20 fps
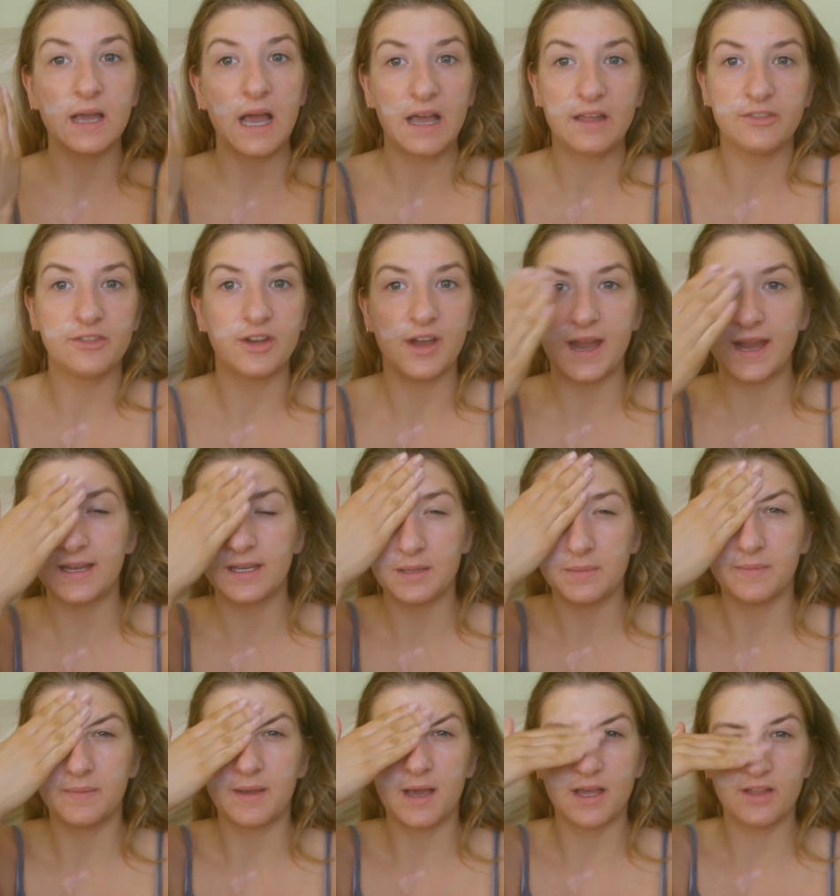under any
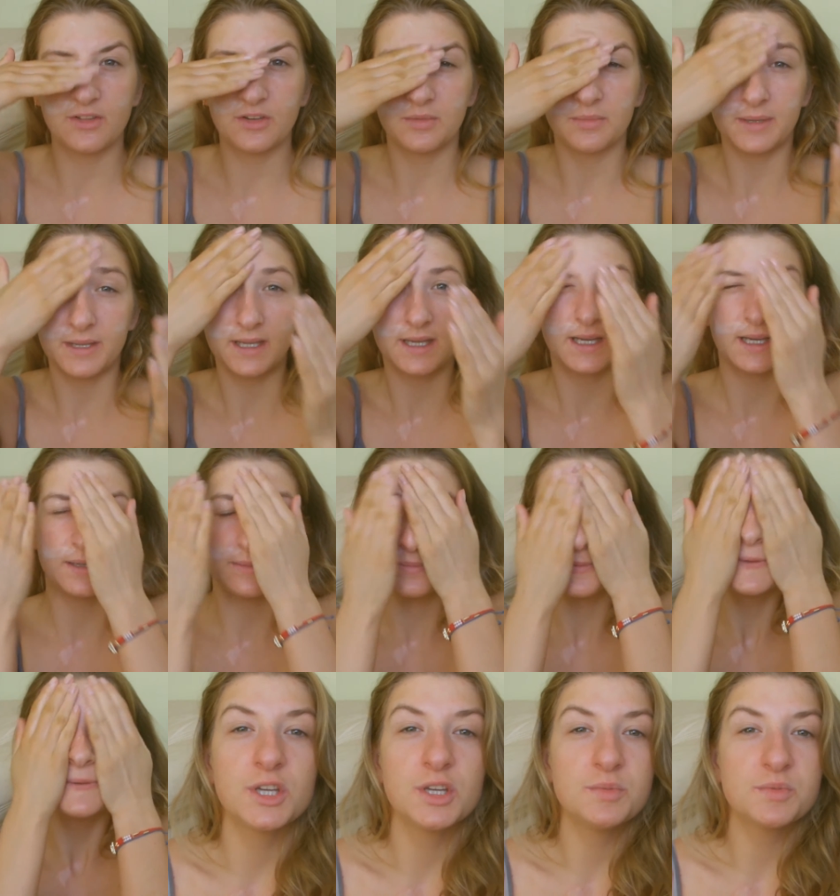other makeup.
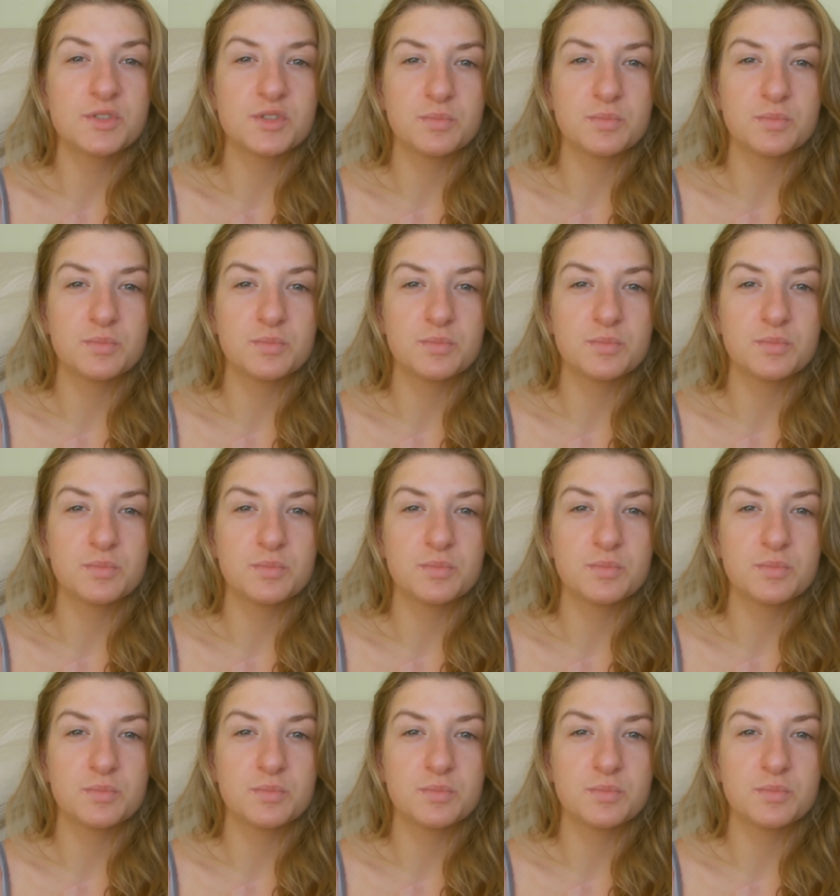When it comes